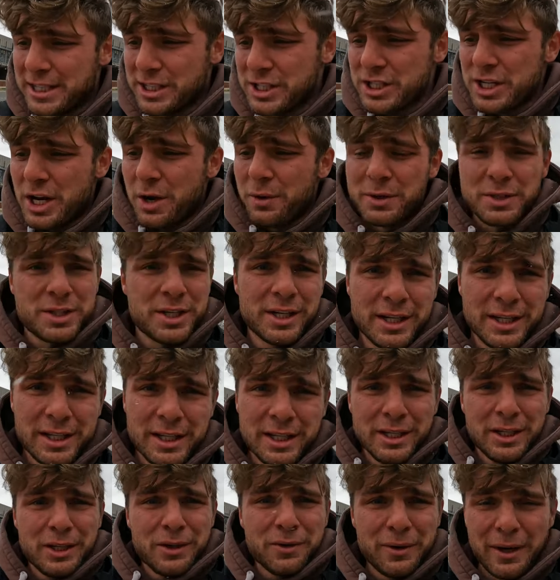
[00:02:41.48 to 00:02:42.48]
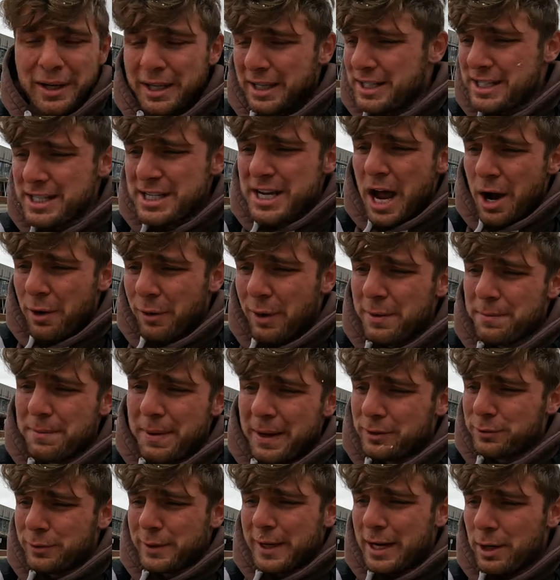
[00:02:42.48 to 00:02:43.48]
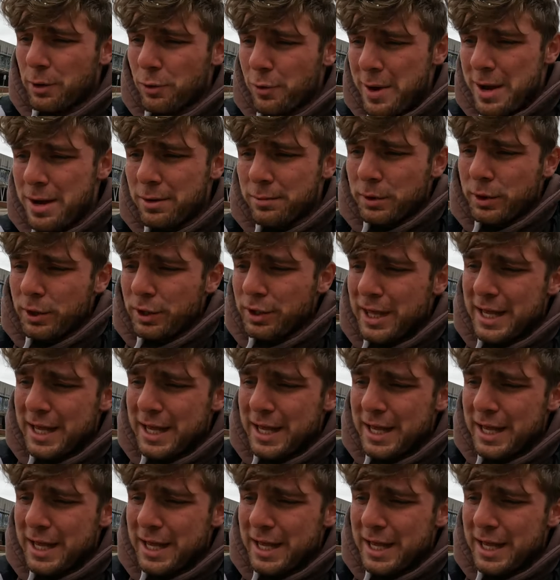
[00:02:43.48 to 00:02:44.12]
The snow is really snowing, but we got a wailmer